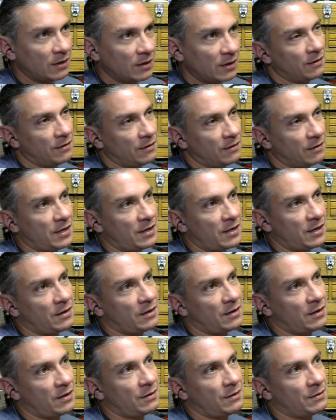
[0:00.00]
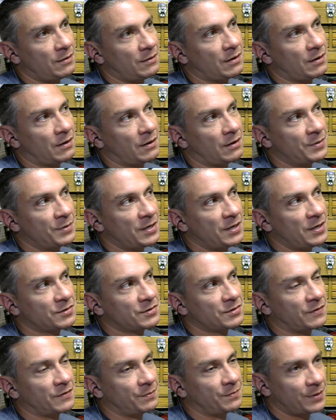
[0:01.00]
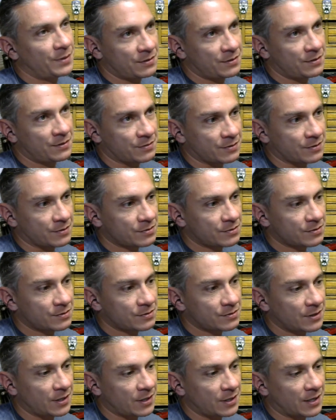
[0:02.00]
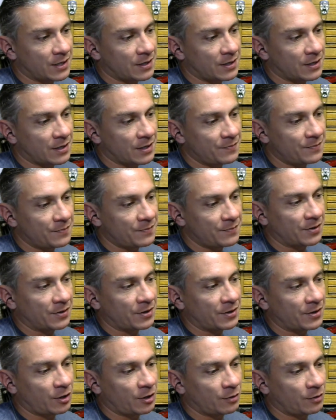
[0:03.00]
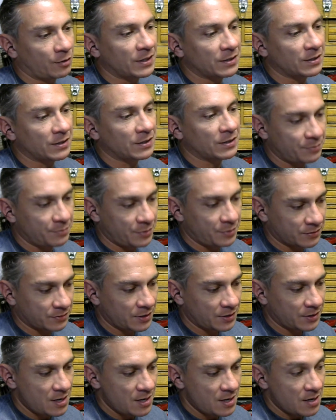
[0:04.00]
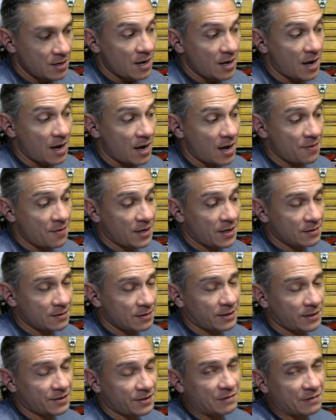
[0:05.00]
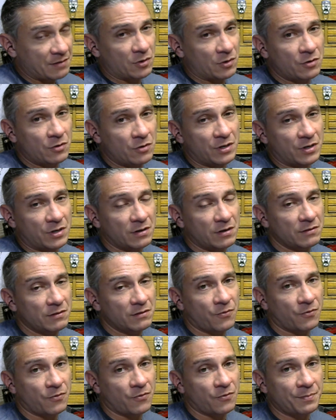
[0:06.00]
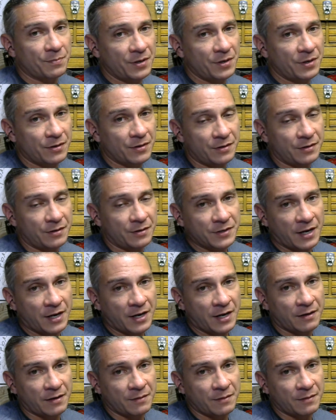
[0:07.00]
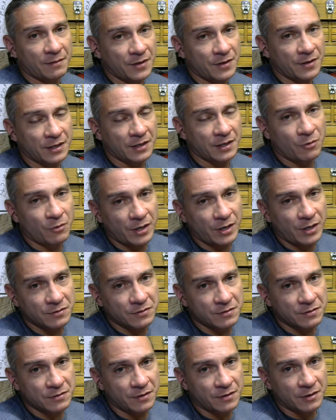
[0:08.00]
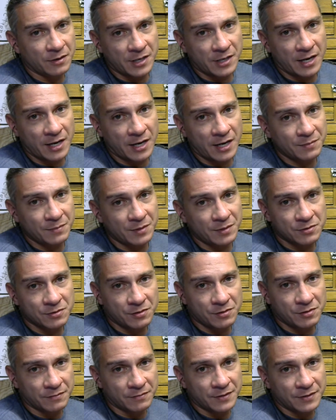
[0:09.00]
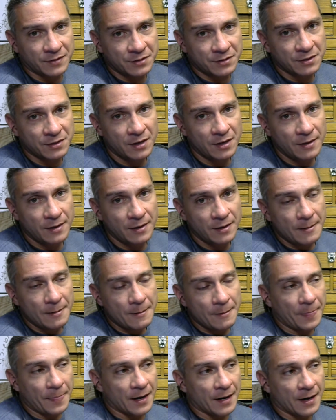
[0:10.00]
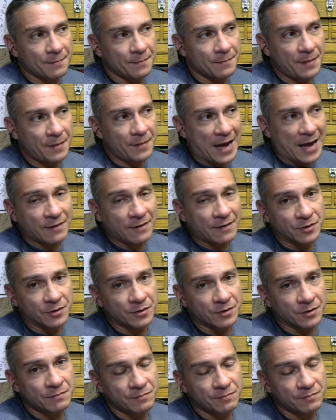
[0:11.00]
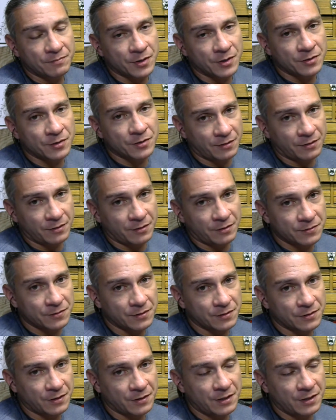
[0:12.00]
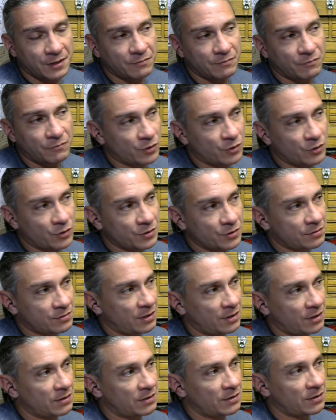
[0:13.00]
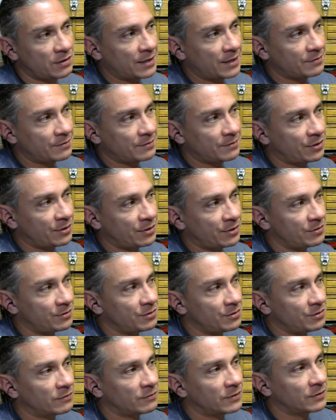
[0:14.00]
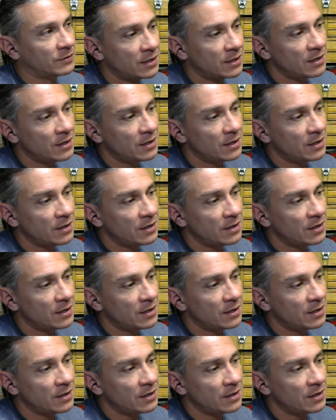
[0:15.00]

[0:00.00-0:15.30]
a piece of the business that they're helping to build. And then let them own it for a period of time that equates to their time in service after their service. And then once that period's over,